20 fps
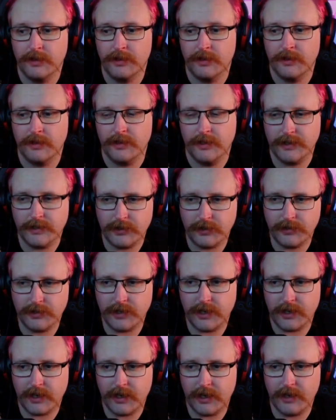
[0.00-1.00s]
Let's go
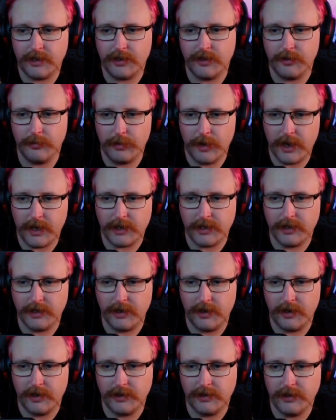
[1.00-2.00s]
check out the
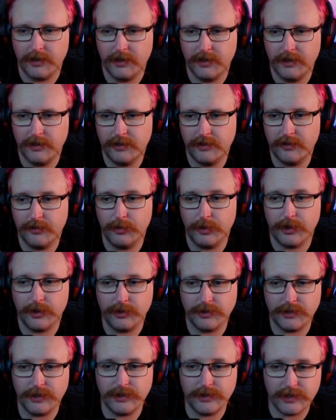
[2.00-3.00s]
backyard. We can
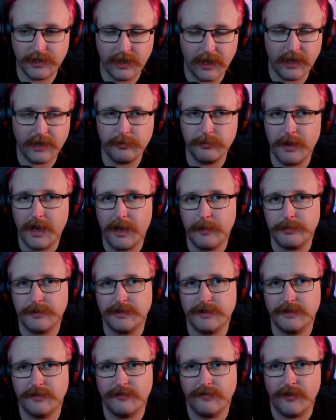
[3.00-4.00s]
also select
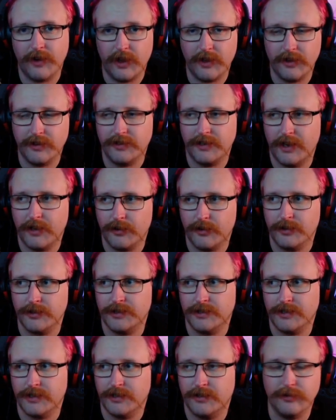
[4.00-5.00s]
maps for other
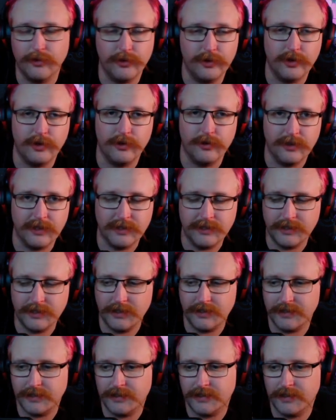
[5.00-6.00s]
downloads that already
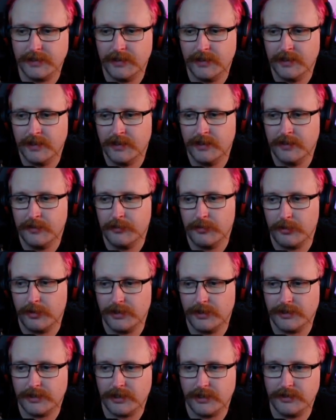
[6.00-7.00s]
exist. We're
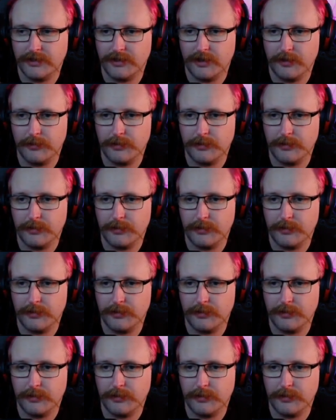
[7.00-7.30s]
just going to jump